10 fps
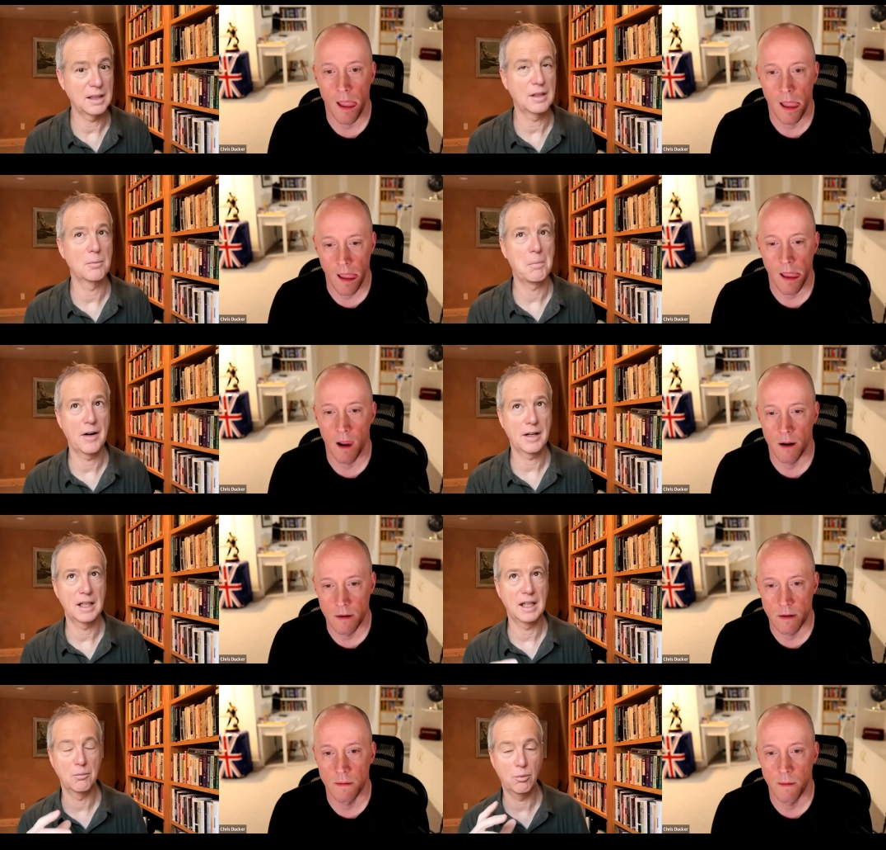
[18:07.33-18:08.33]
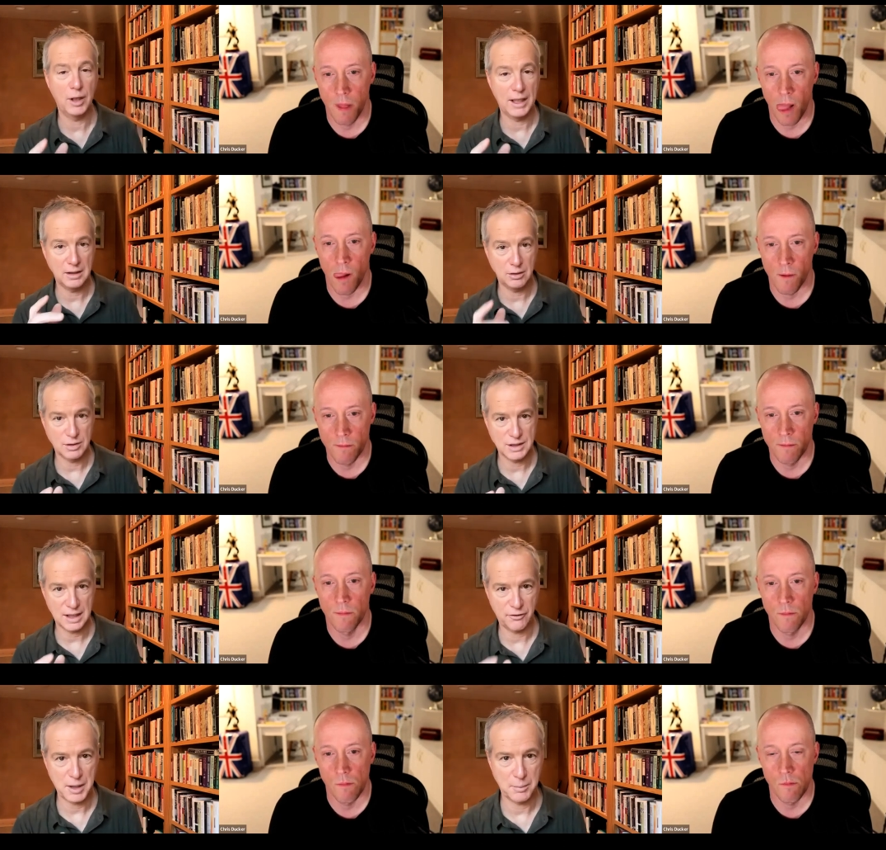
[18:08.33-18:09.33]
Speaker 1: in your marketing when you
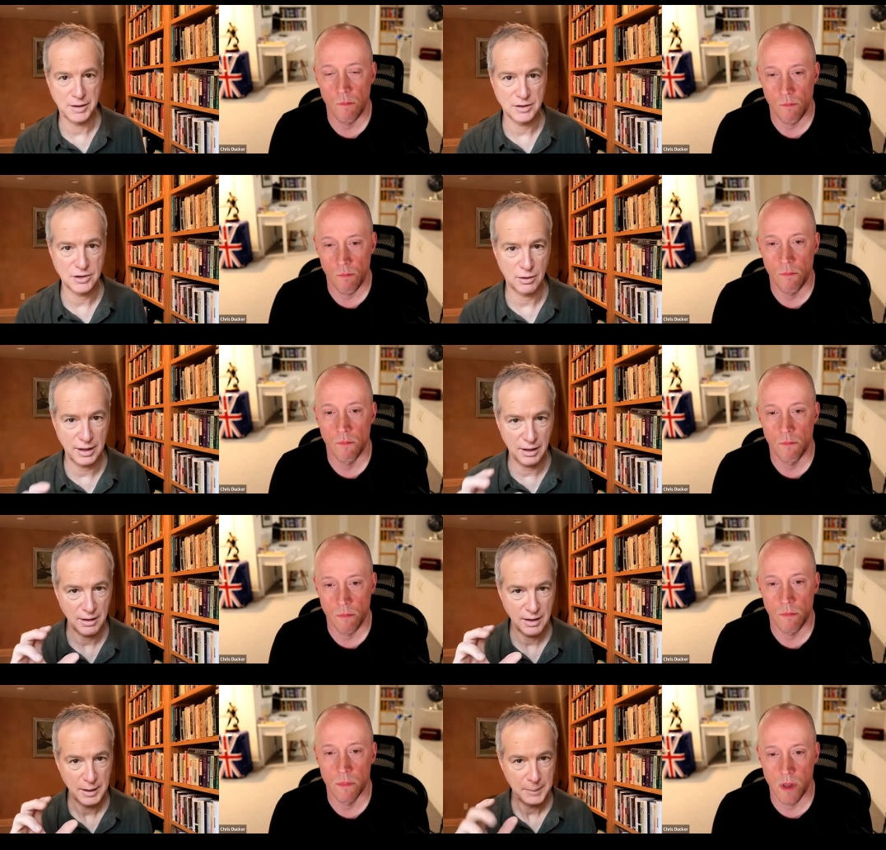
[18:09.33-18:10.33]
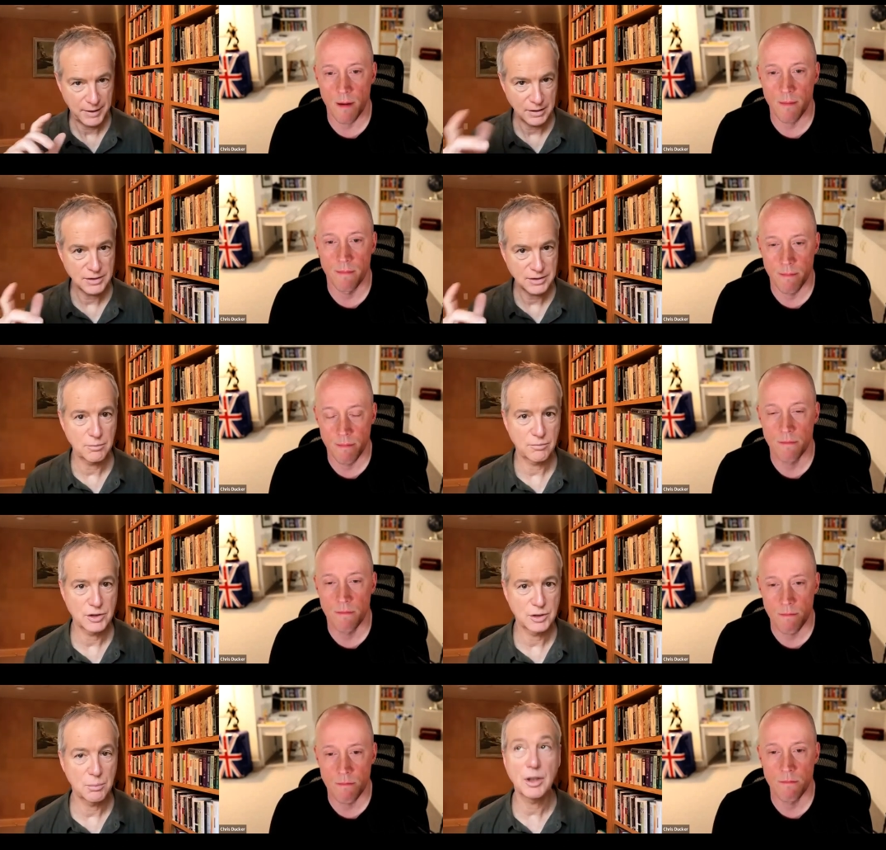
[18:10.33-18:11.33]
self-publish. So there yeah. there's some
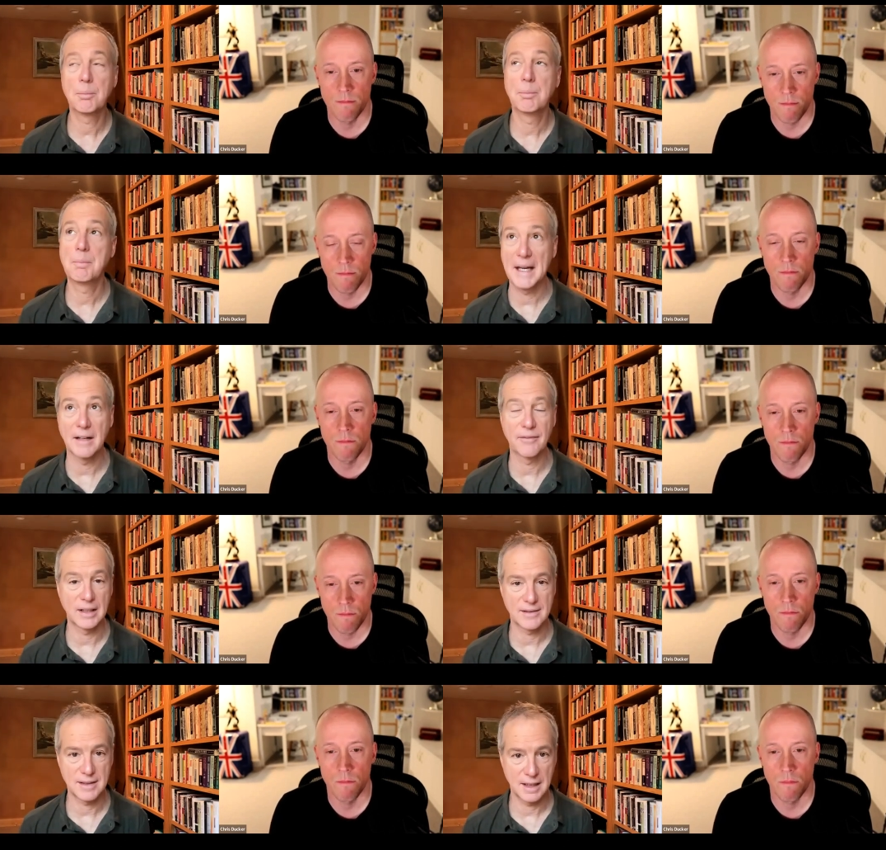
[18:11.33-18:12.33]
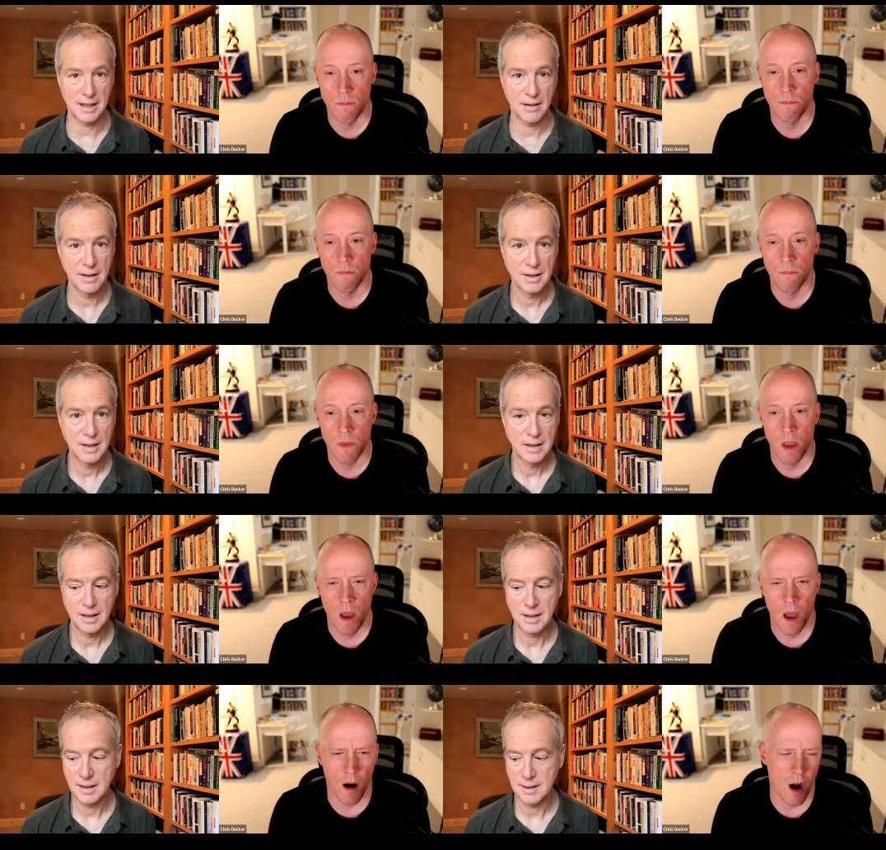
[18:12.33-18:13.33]
some real benefits there.
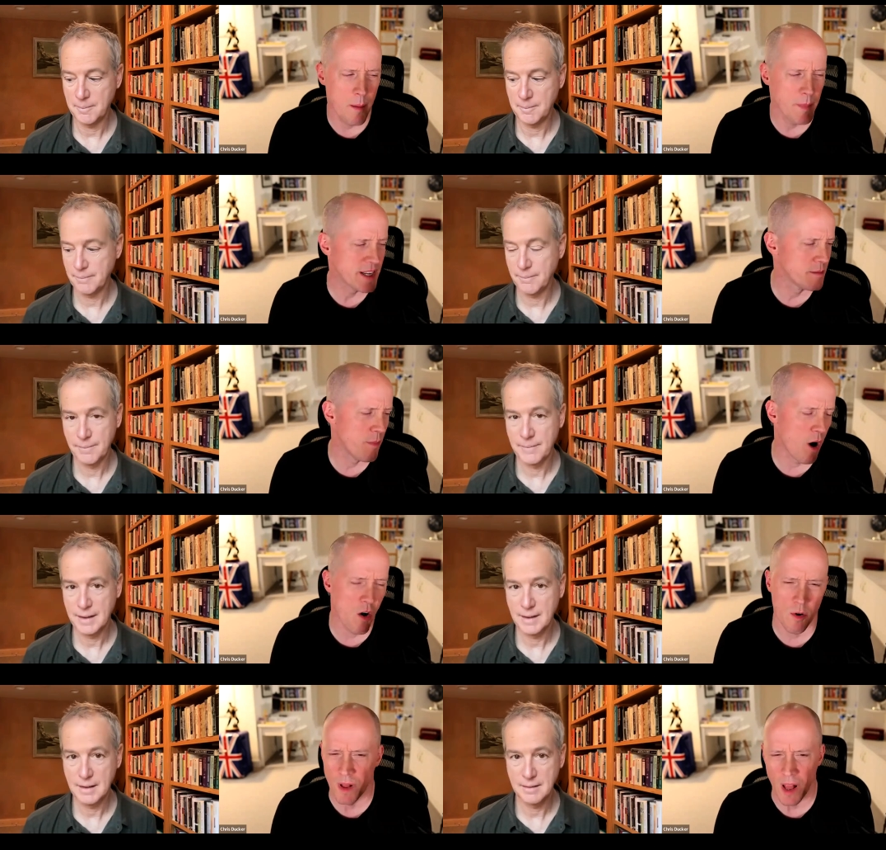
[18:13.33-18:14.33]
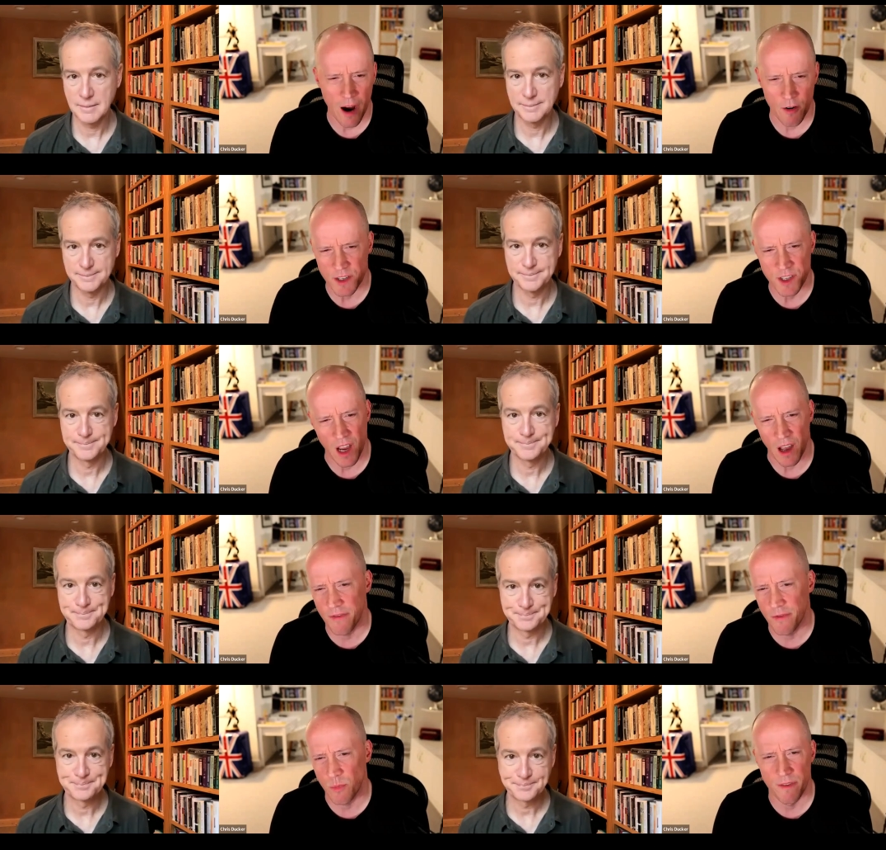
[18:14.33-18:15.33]
Speaker 2: I uh, made some horrible errors, Jeff,
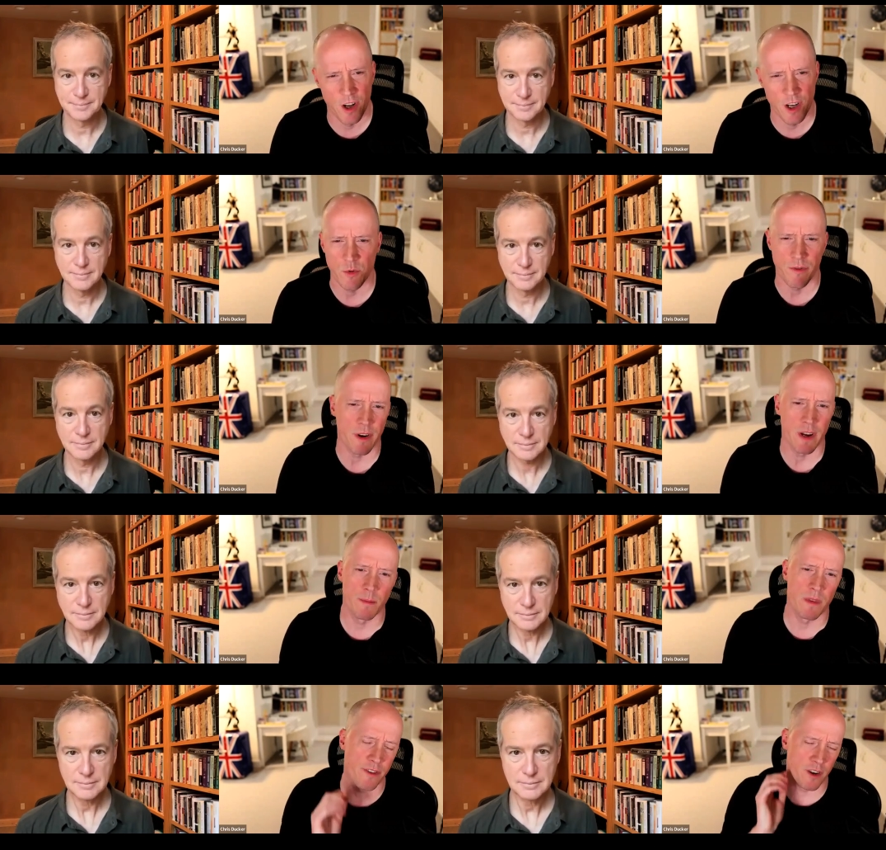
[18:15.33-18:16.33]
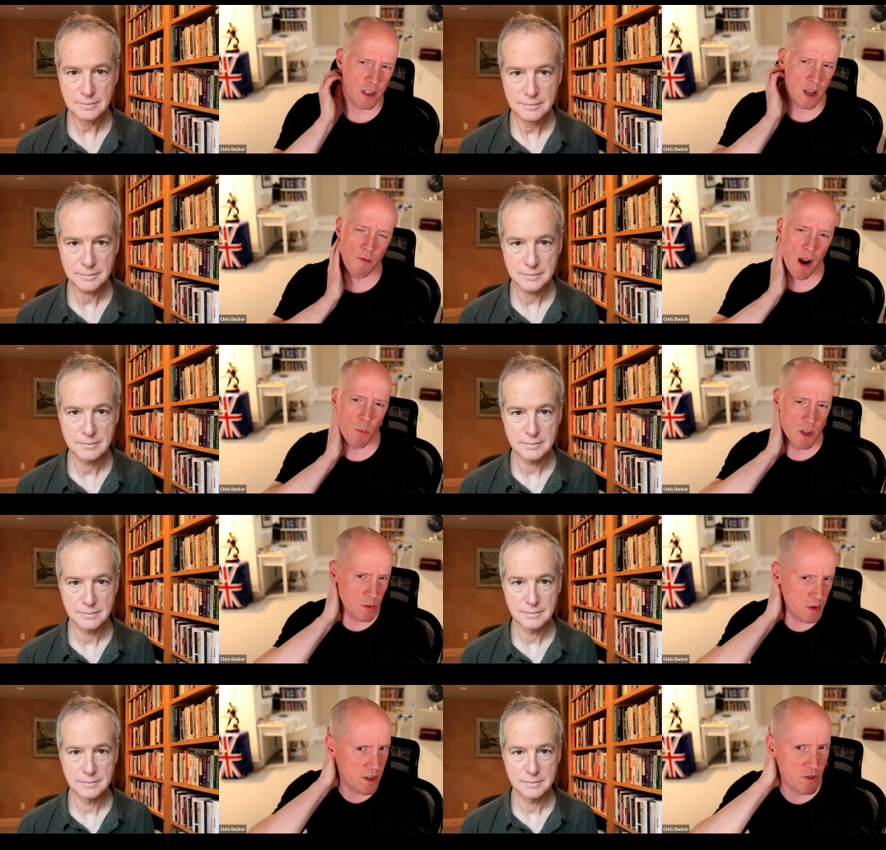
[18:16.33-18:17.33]
with Virtual Freedom the first time around, which was a
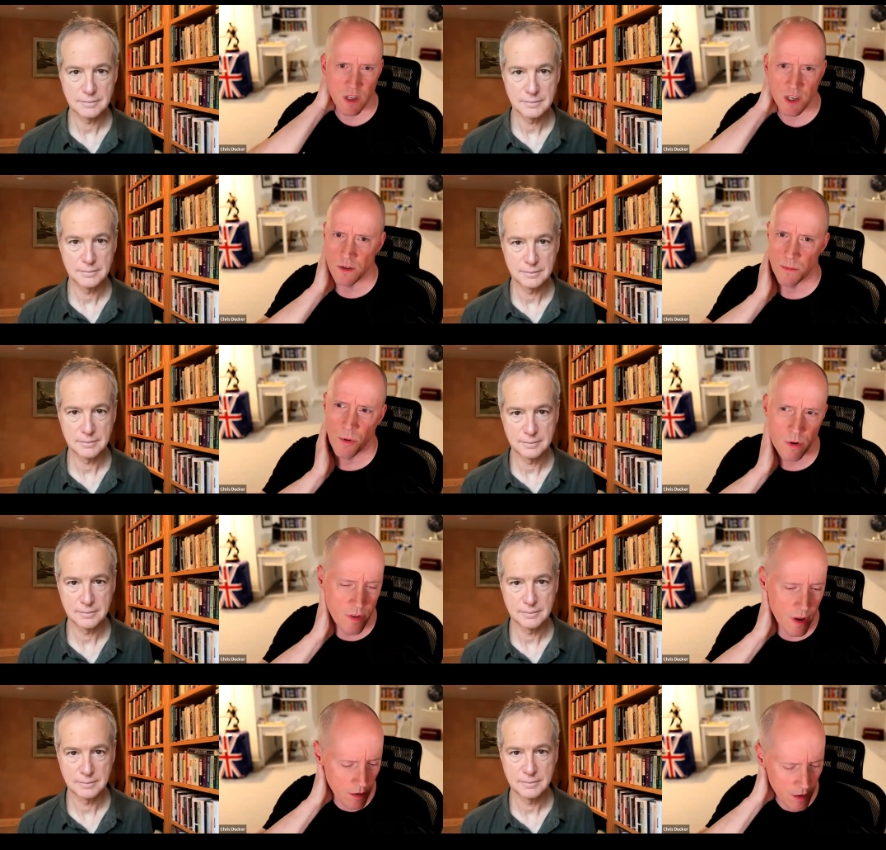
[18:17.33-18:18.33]
traditional book deal,